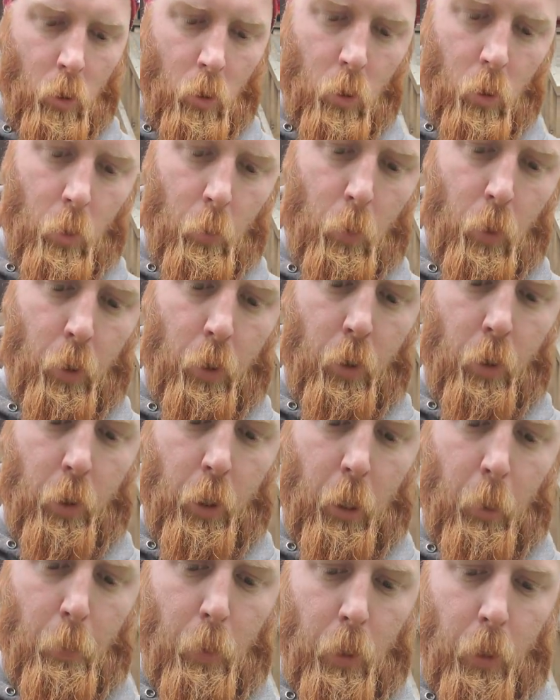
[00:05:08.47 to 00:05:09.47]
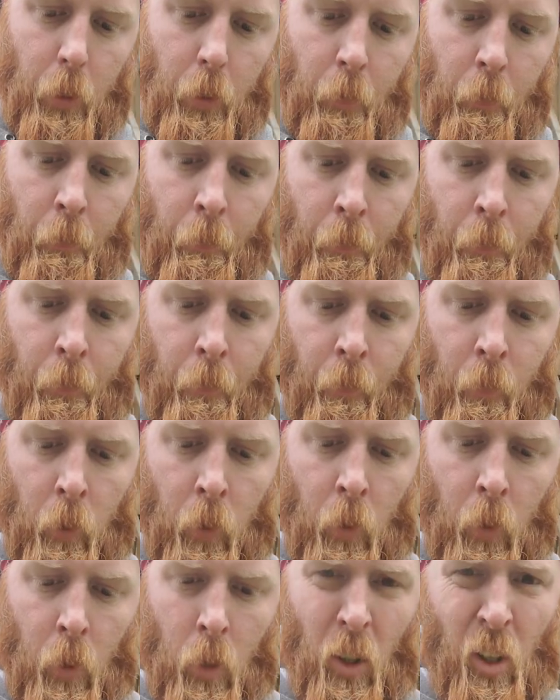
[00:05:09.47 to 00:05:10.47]
And marks your top line.
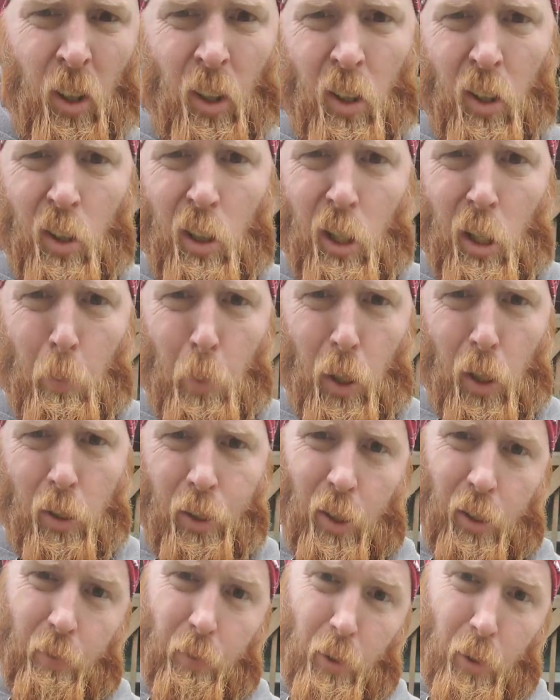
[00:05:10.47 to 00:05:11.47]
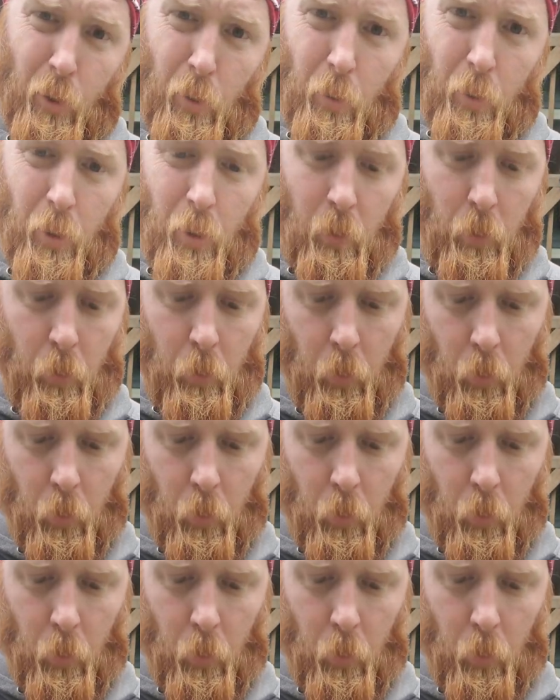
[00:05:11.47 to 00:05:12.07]
I apologize for the noise.